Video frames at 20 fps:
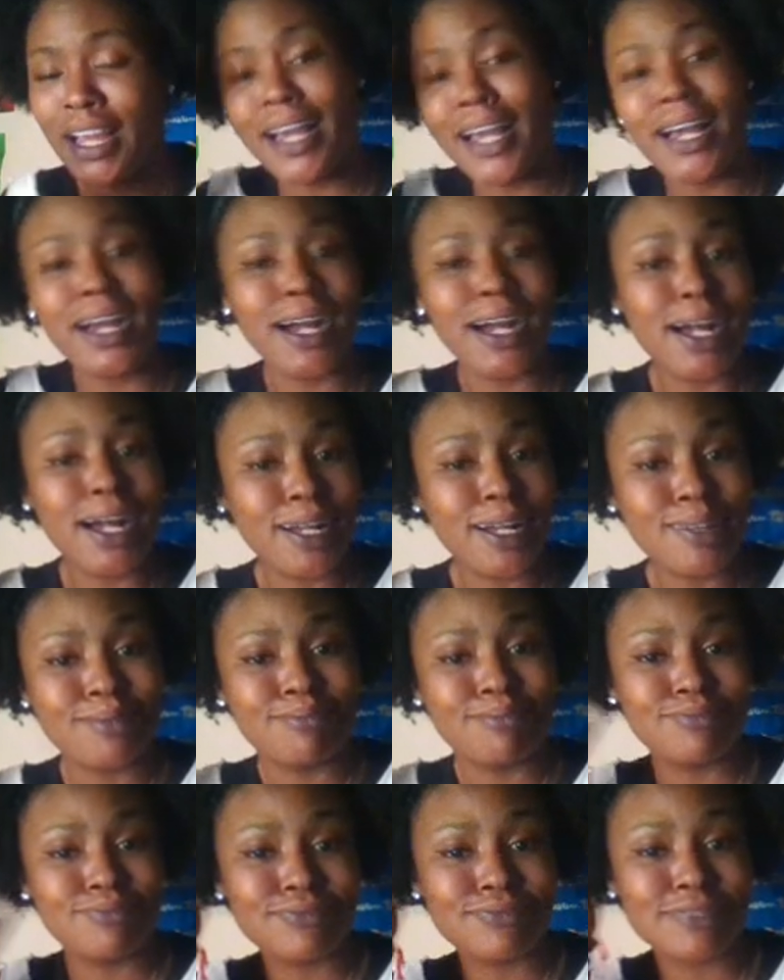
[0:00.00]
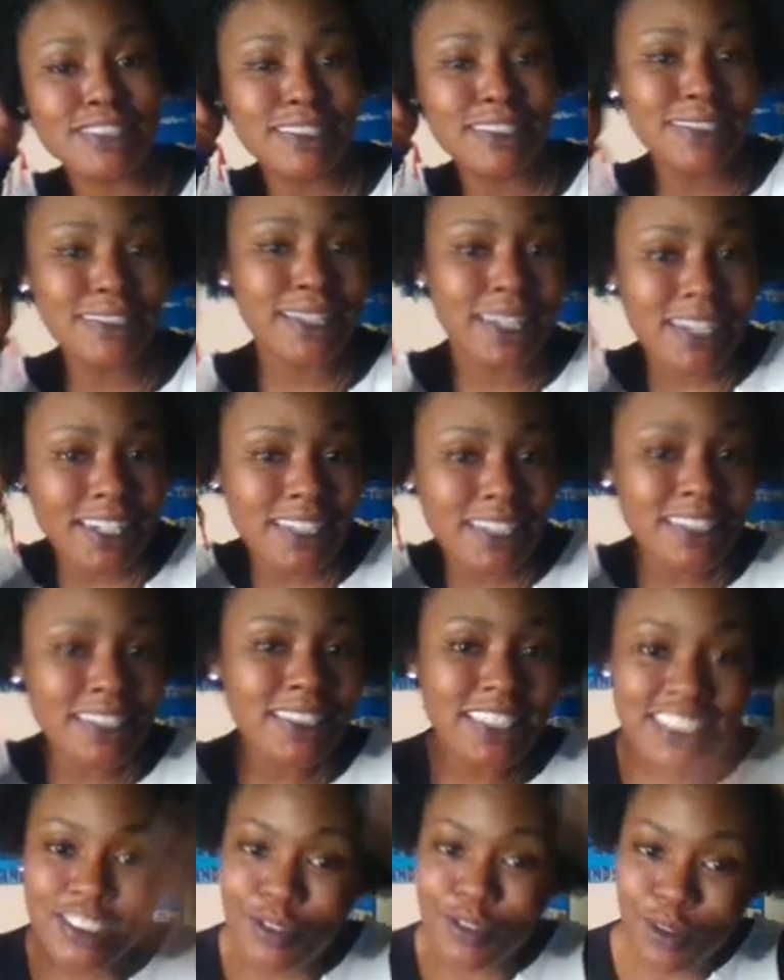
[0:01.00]
Um, yeah,
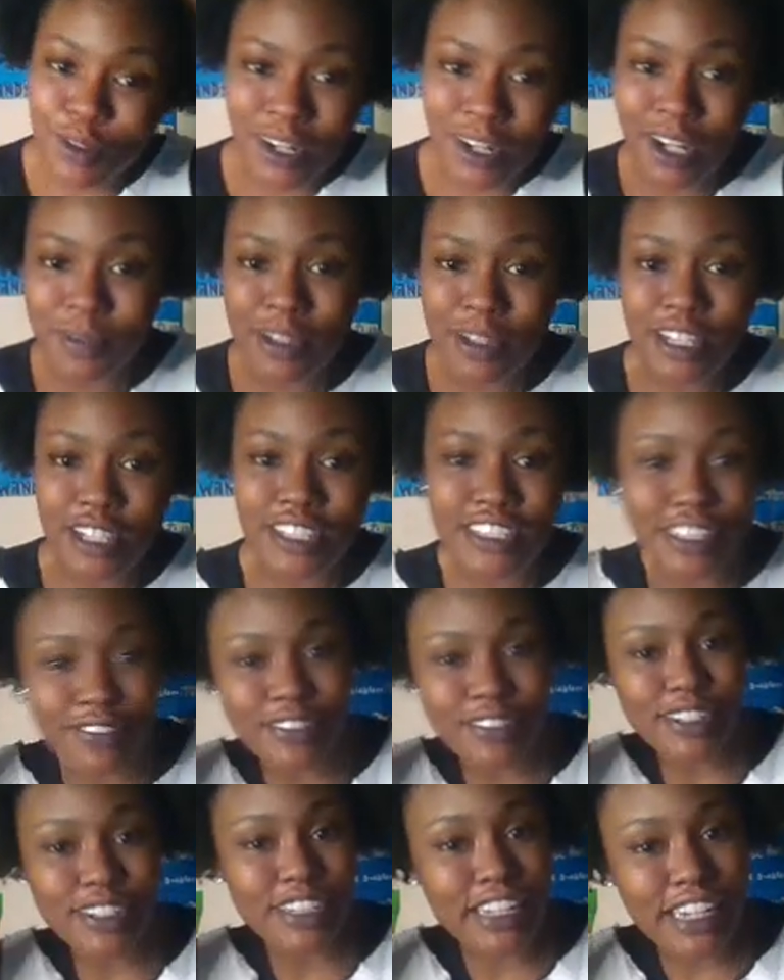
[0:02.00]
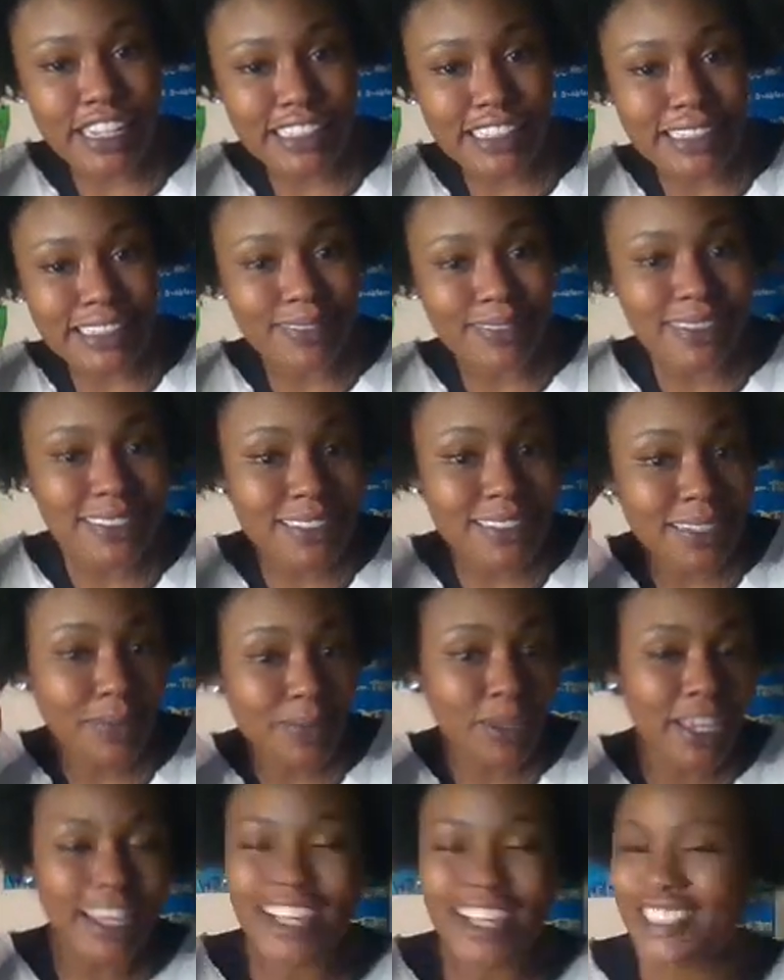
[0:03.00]
this will probably look different the next time you see
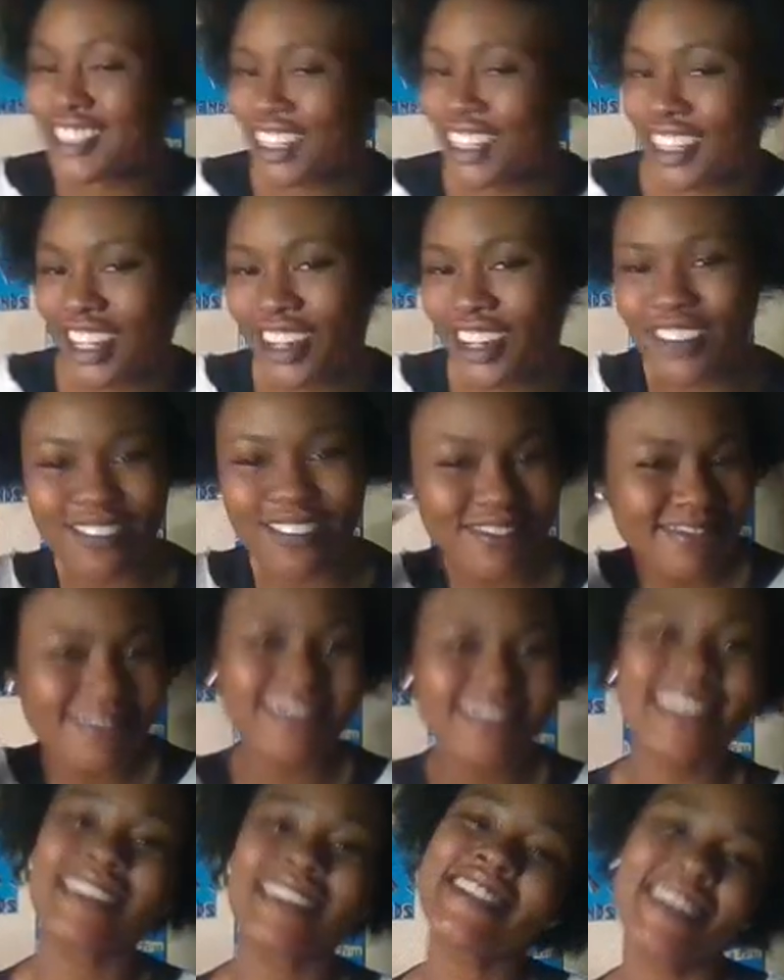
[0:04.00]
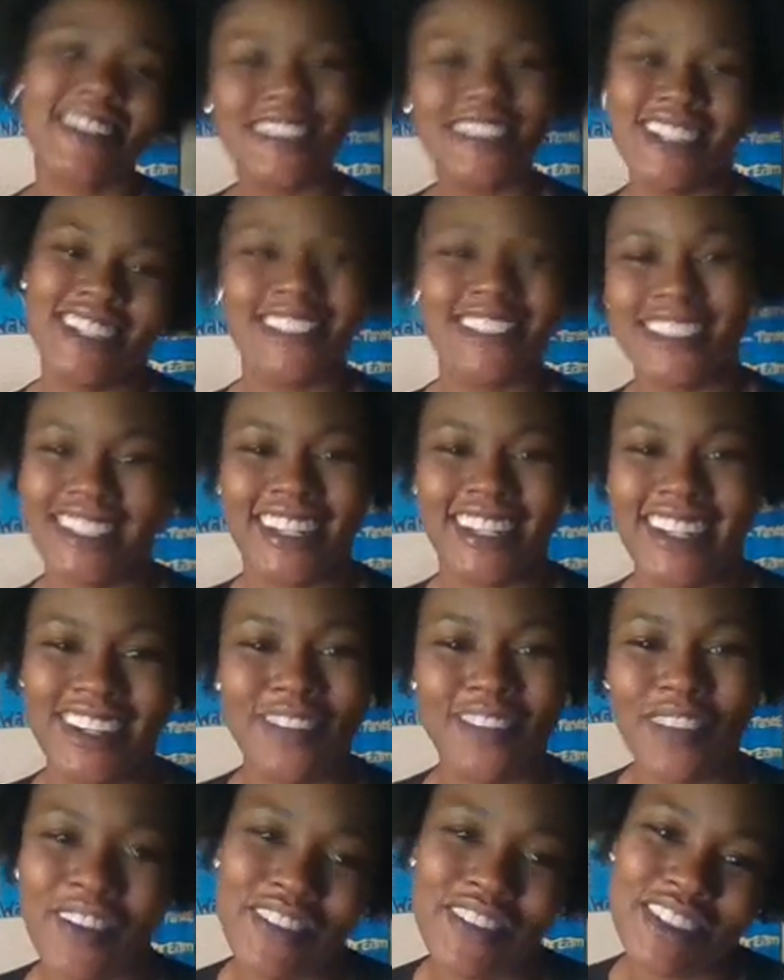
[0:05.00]
me. Get this girl changes her hair
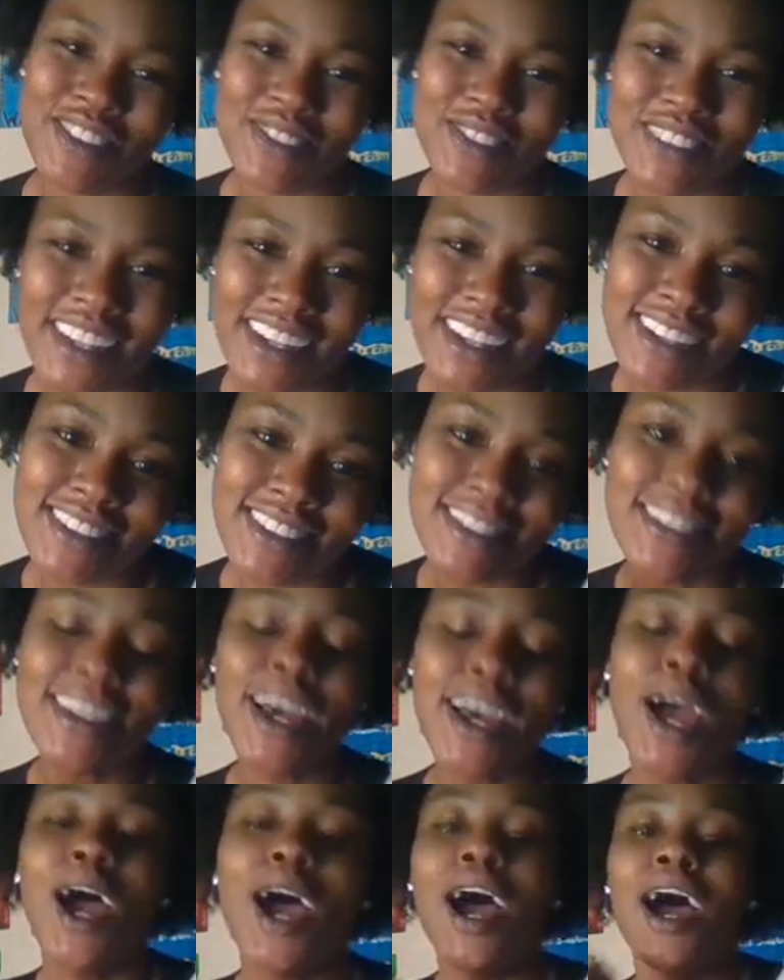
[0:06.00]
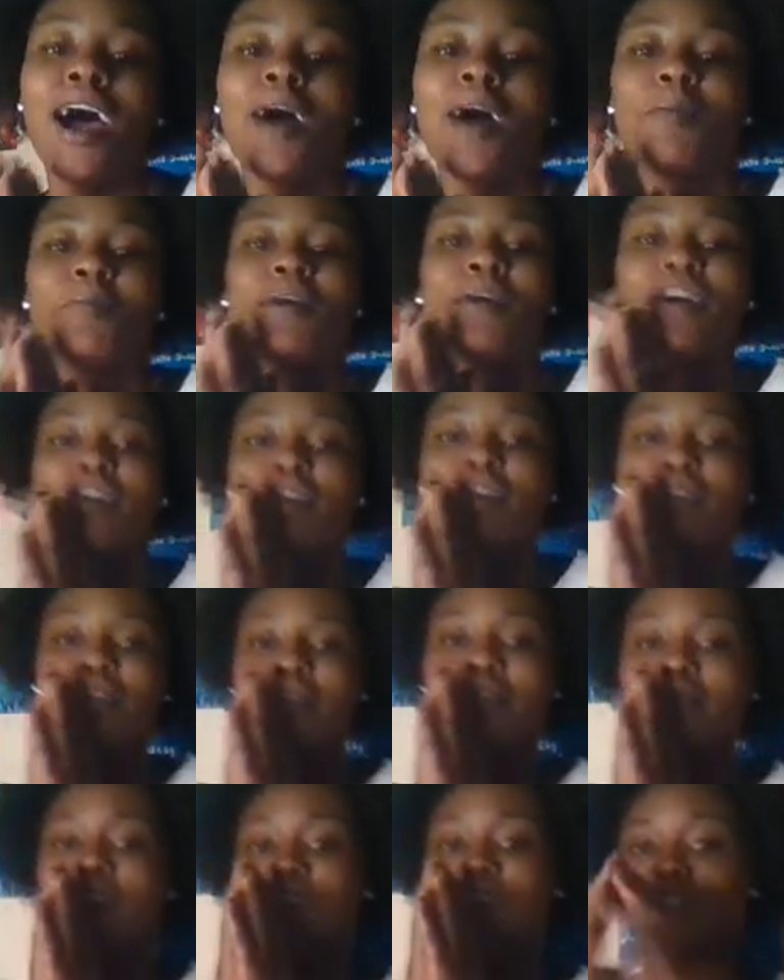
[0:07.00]
every 2 seconds. But
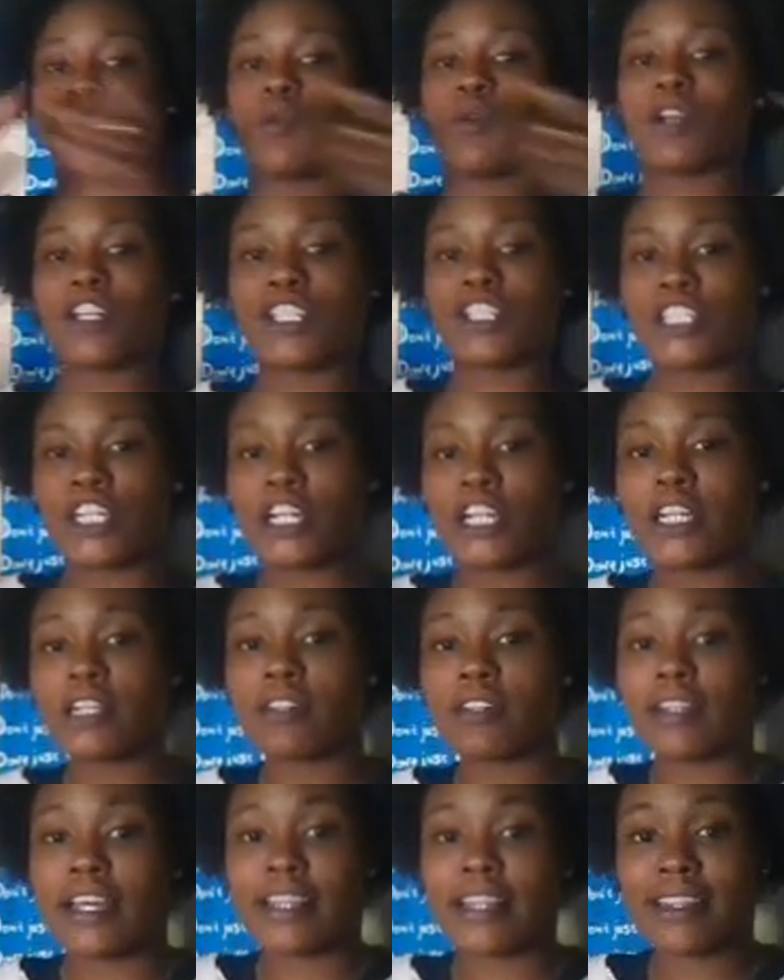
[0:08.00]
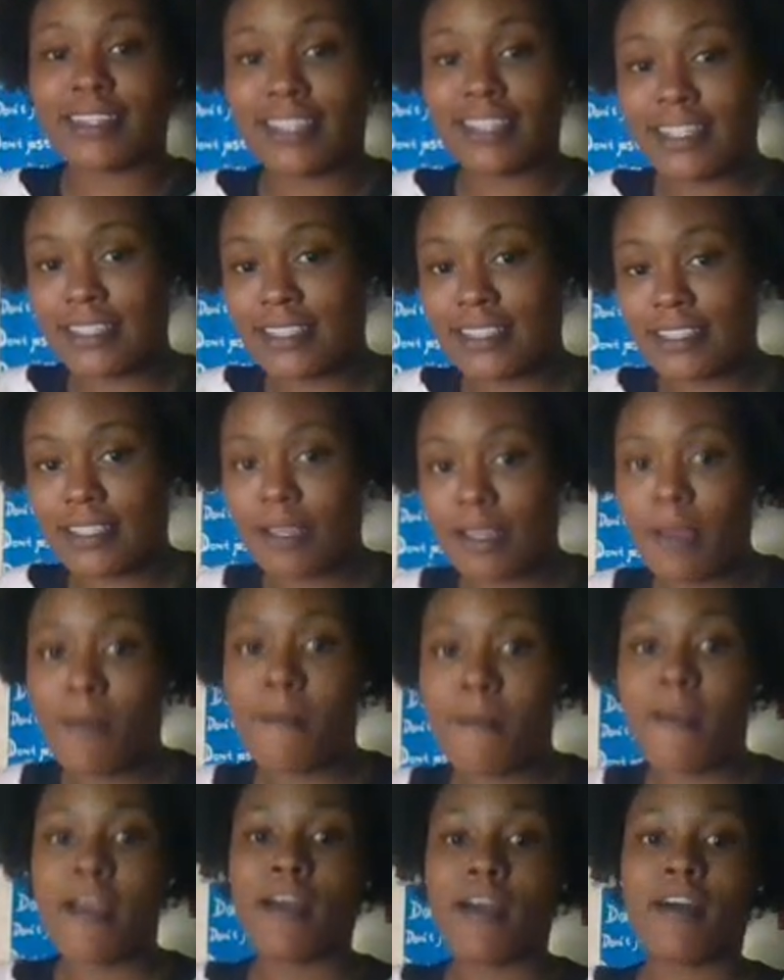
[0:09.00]
if you want a shirt like this,
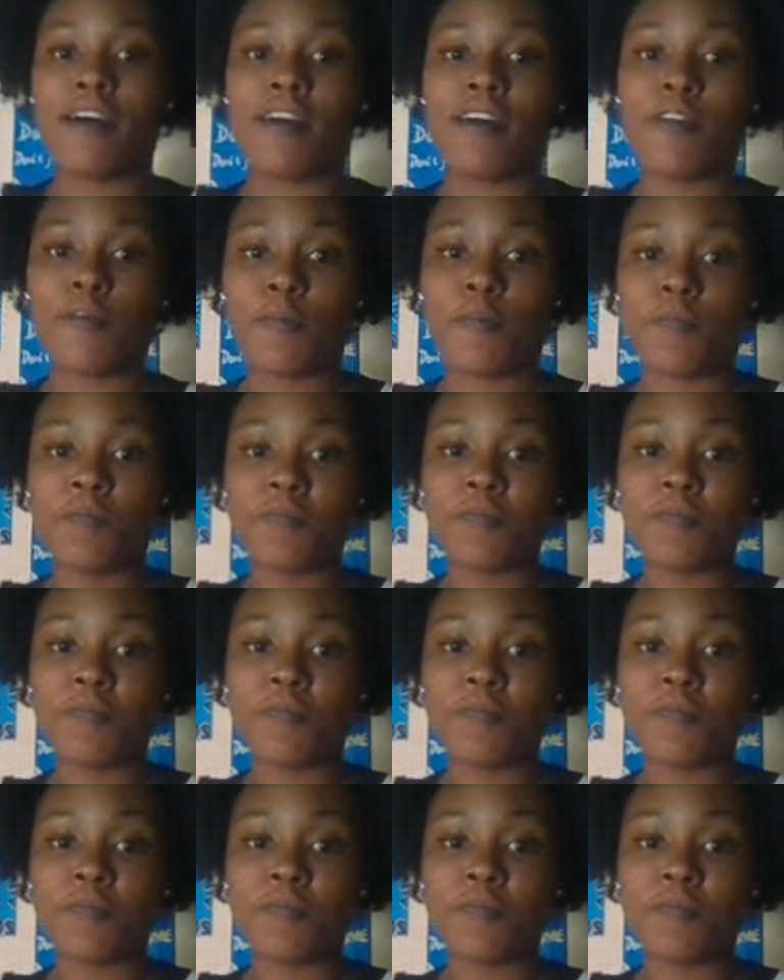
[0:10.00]
um,